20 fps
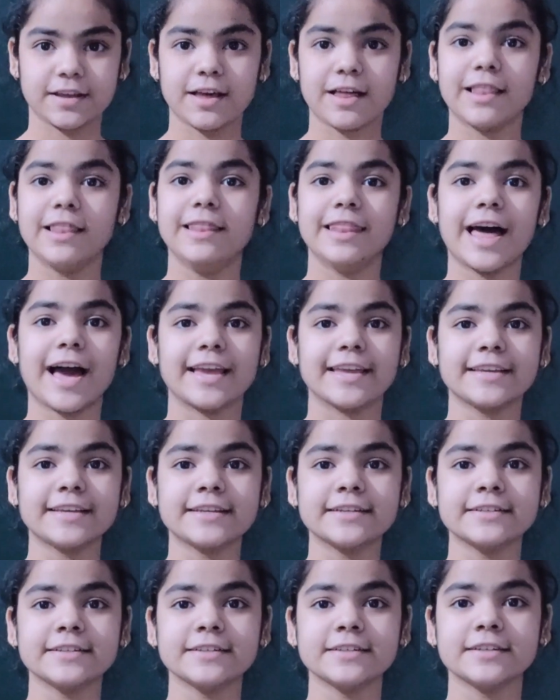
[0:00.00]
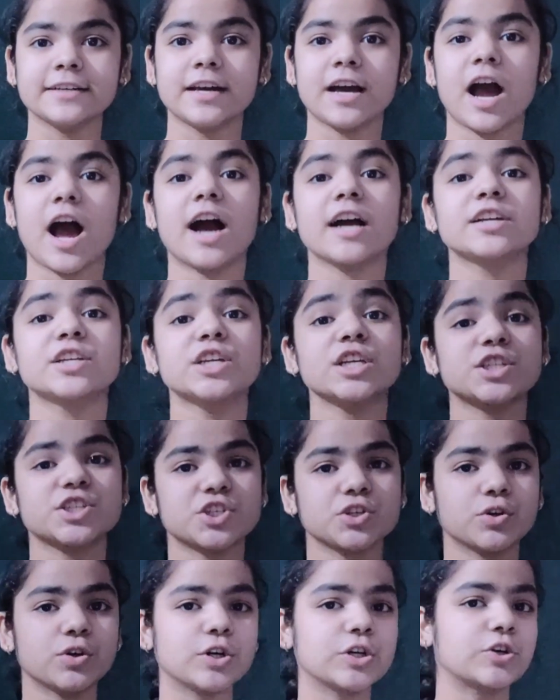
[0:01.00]
like a
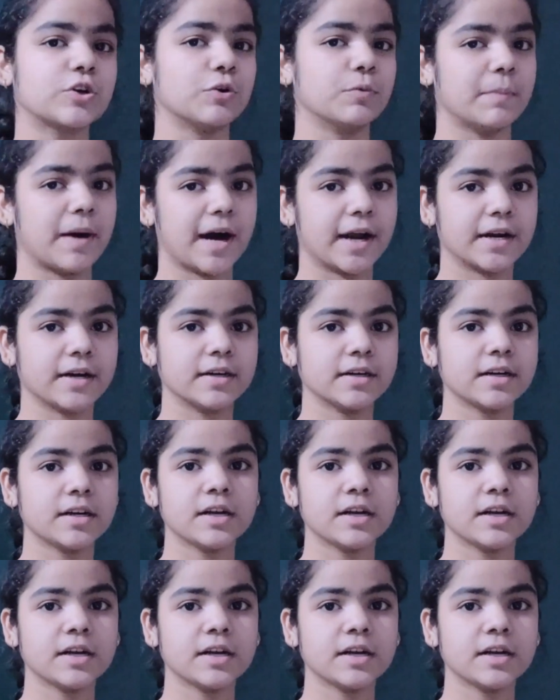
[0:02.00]
Kishore Kumar,